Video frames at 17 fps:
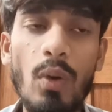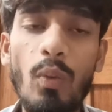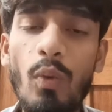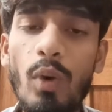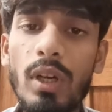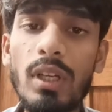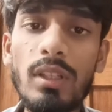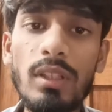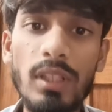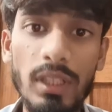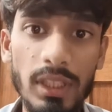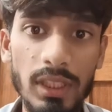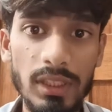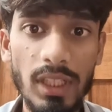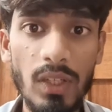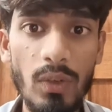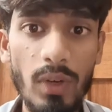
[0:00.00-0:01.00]
What are the
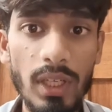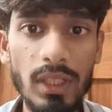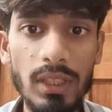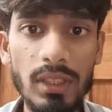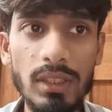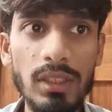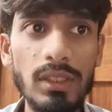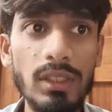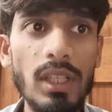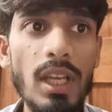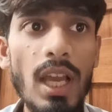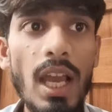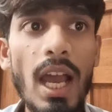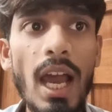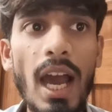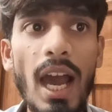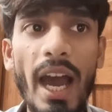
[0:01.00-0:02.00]
disadvantages?
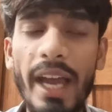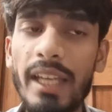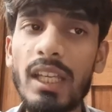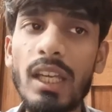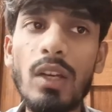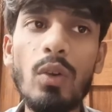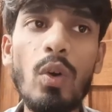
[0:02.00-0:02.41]
Higher